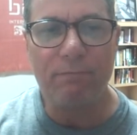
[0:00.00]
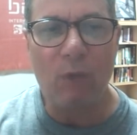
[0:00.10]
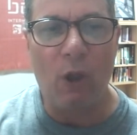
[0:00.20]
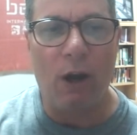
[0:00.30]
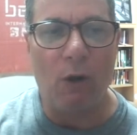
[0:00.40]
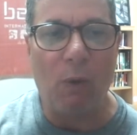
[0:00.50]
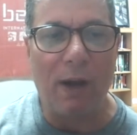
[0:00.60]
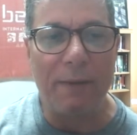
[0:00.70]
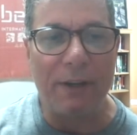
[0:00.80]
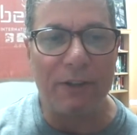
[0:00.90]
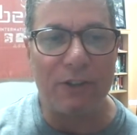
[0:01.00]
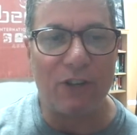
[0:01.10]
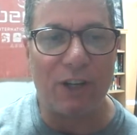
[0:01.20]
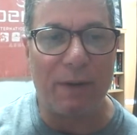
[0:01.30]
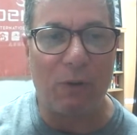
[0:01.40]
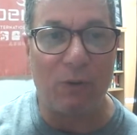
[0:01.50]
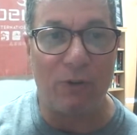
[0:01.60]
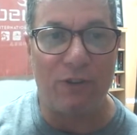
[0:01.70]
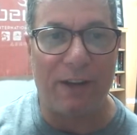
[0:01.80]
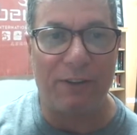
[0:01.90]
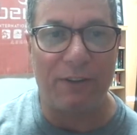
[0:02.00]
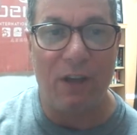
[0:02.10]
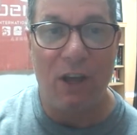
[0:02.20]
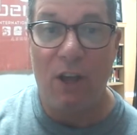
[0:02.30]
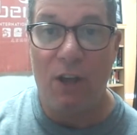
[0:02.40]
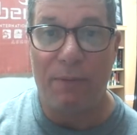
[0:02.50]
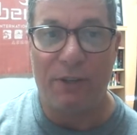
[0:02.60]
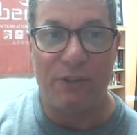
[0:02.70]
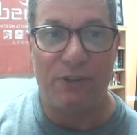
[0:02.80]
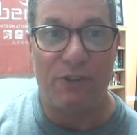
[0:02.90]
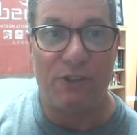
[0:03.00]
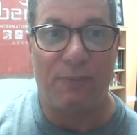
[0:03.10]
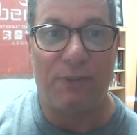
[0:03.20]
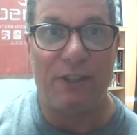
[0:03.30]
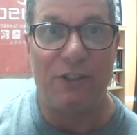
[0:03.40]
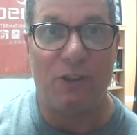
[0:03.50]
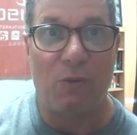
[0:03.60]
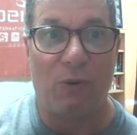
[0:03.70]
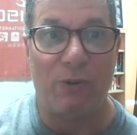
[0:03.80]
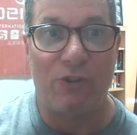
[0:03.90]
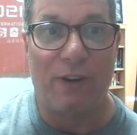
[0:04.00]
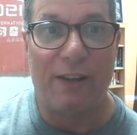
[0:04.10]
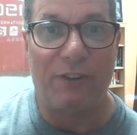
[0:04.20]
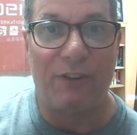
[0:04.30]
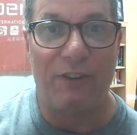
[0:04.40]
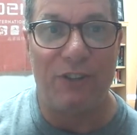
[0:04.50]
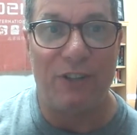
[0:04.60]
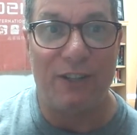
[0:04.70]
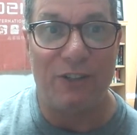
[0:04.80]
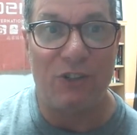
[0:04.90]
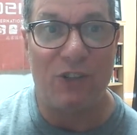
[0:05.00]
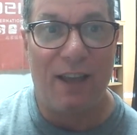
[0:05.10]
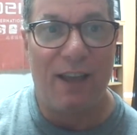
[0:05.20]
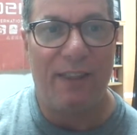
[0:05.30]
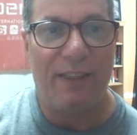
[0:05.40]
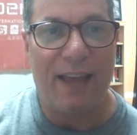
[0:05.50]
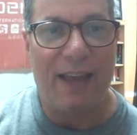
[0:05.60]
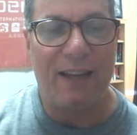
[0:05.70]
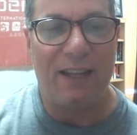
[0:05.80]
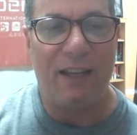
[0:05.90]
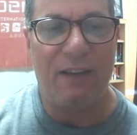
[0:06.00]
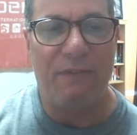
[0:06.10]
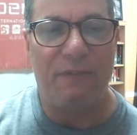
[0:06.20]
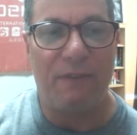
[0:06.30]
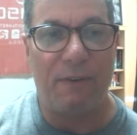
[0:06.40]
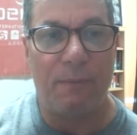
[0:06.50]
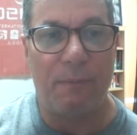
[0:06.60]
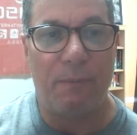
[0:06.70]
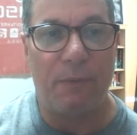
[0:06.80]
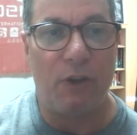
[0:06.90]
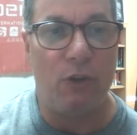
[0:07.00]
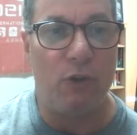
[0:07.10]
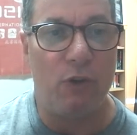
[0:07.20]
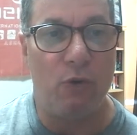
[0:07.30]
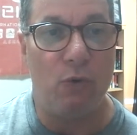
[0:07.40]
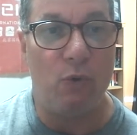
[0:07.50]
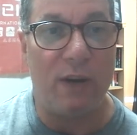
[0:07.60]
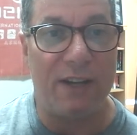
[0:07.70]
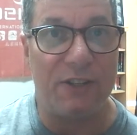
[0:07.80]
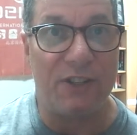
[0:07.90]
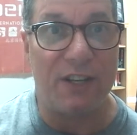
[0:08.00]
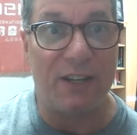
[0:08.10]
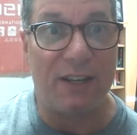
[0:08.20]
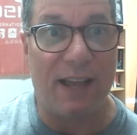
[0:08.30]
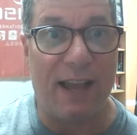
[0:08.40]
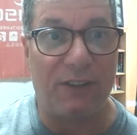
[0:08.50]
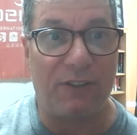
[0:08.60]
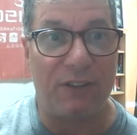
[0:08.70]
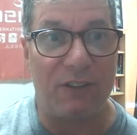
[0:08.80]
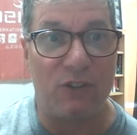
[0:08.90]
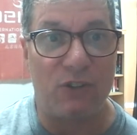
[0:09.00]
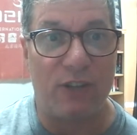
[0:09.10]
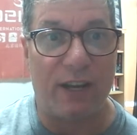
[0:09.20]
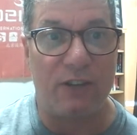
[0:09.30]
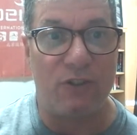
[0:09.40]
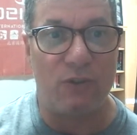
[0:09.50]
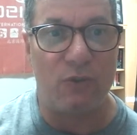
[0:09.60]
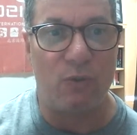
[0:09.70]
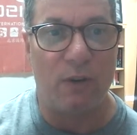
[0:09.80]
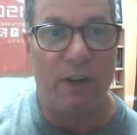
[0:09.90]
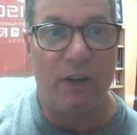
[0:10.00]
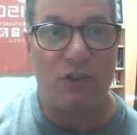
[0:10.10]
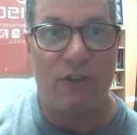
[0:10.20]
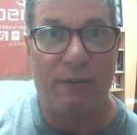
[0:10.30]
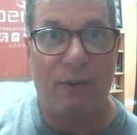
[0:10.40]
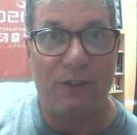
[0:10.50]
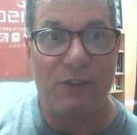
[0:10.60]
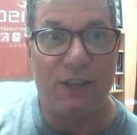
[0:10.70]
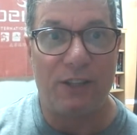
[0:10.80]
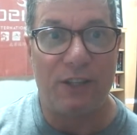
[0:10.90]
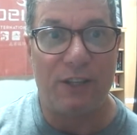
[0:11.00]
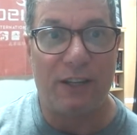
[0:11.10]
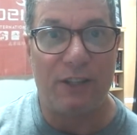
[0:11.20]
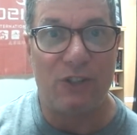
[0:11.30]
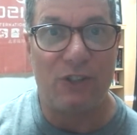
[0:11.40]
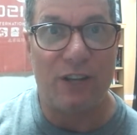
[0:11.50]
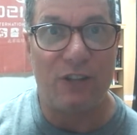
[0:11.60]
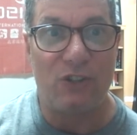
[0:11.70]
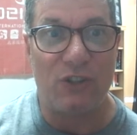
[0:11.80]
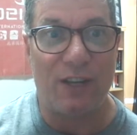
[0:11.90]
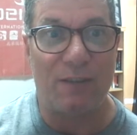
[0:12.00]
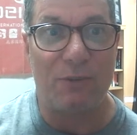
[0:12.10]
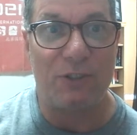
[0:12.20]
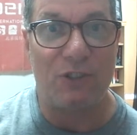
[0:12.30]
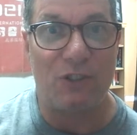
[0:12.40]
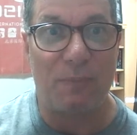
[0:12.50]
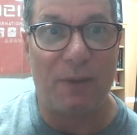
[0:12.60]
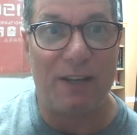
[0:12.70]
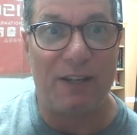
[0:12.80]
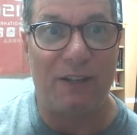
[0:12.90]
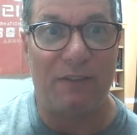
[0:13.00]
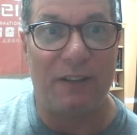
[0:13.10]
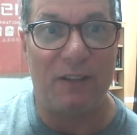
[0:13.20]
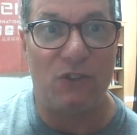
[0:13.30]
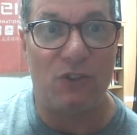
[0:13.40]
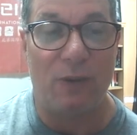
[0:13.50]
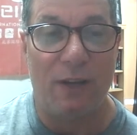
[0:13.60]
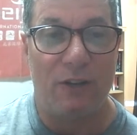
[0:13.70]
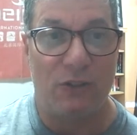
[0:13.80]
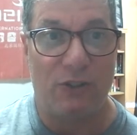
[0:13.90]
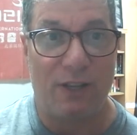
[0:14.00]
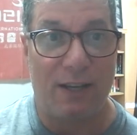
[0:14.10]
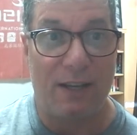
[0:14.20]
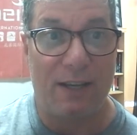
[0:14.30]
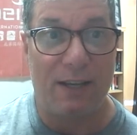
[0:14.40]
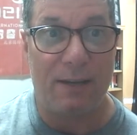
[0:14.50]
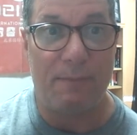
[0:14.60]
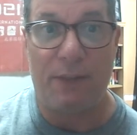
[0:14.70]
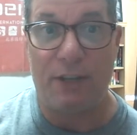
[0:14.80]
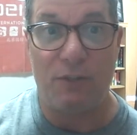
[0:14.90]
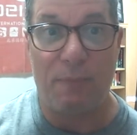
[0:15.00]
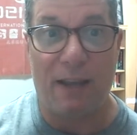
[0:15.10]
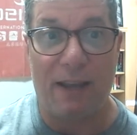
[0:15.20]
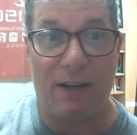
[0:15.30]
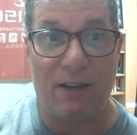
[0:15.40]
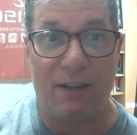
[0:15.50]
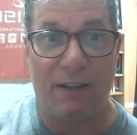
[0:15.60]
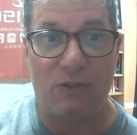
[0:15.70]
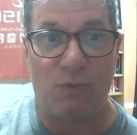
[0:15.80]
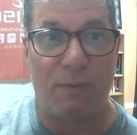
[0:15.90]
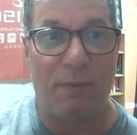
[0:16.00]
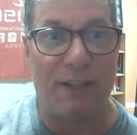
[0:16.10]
Why am I going to talk about World Triathlon? Because there are some things that World Triathlon does that if you as an athlete decide to travel outside the United States and participate in events, say in Japan, that's run by the